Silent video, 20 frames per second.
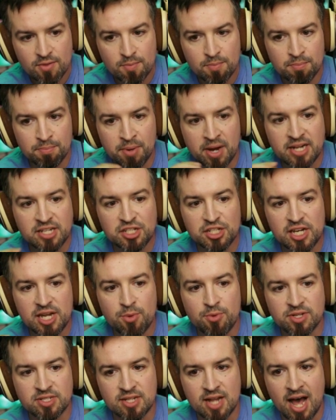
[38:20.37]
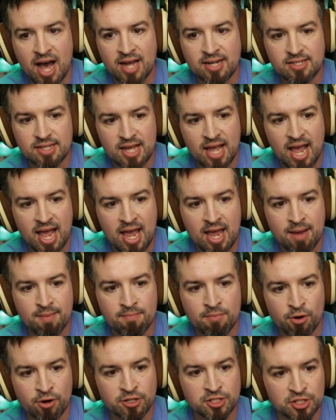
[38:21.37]
Bungie was not a
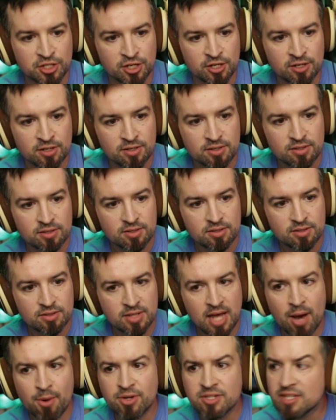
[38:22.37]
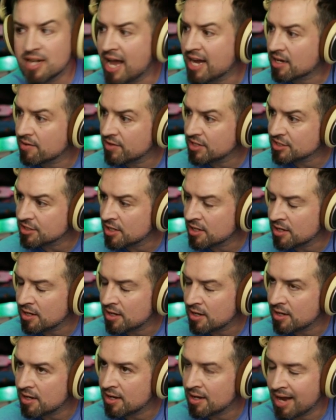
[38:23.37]
merger. That was an Activision.
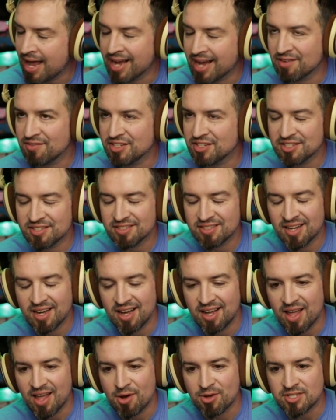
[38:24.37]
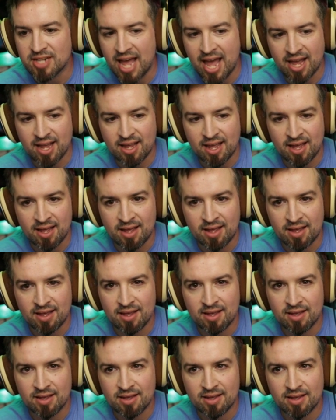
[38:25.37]
Uh, an Activision. Uh, that was an act.
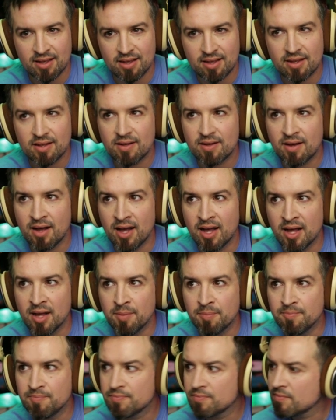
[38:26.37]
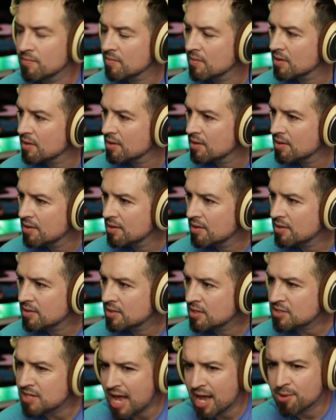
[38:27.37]
Uh, uh, um, that
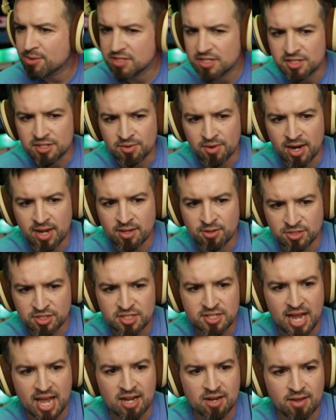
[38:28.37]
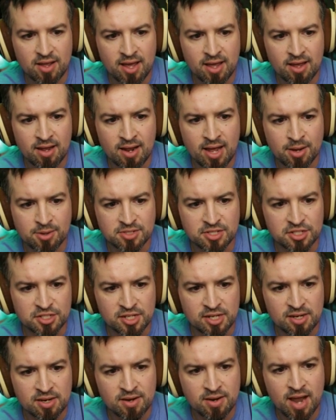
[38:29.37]
was an acquisition, right? It was just an act, uh,
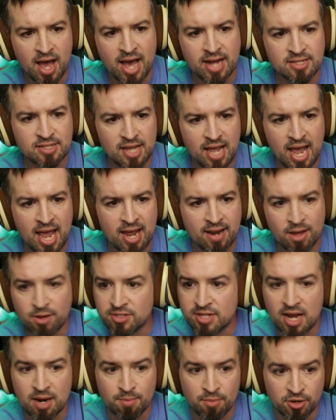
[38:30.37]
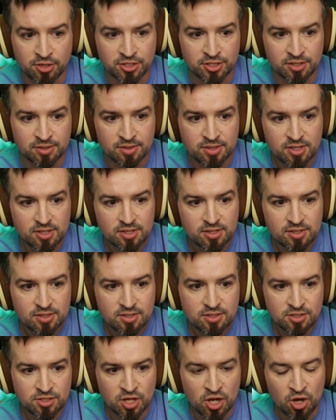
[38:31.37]
acquisition, not a. That was not a merger.
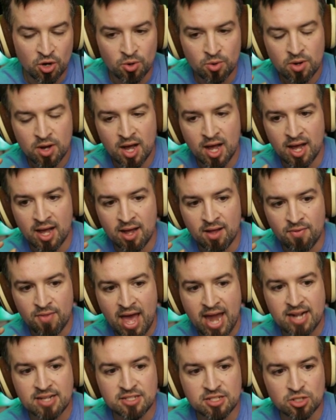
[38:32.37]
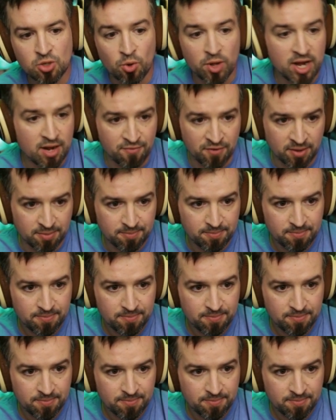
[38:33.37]
So uh, that is totally different.